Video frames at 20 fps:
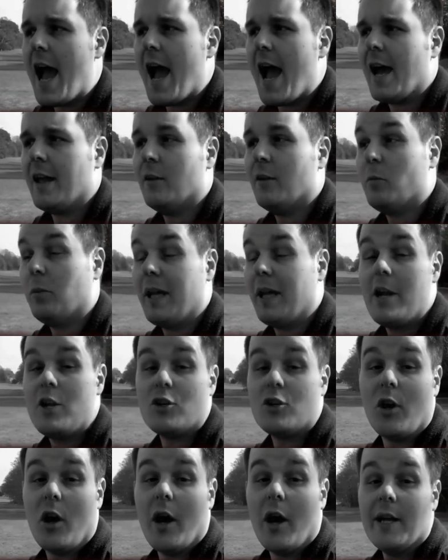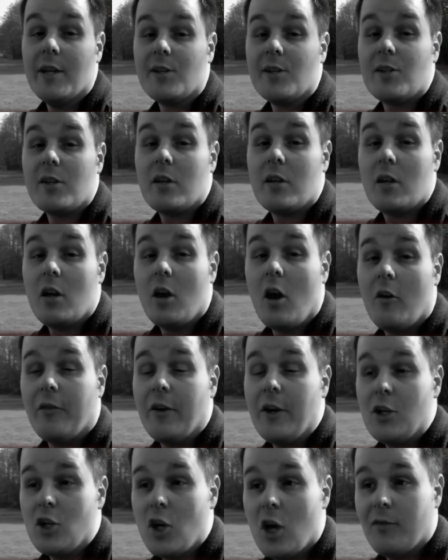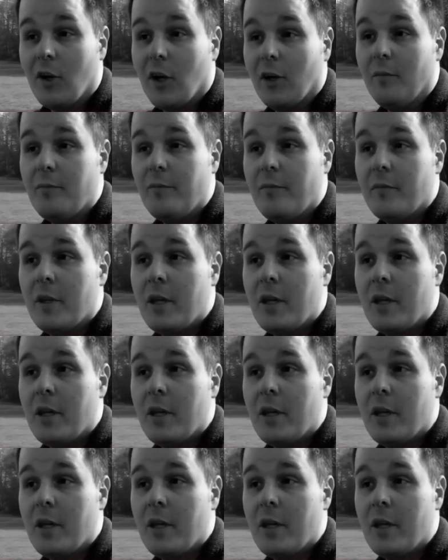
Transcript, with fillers: and plagiarized off each other.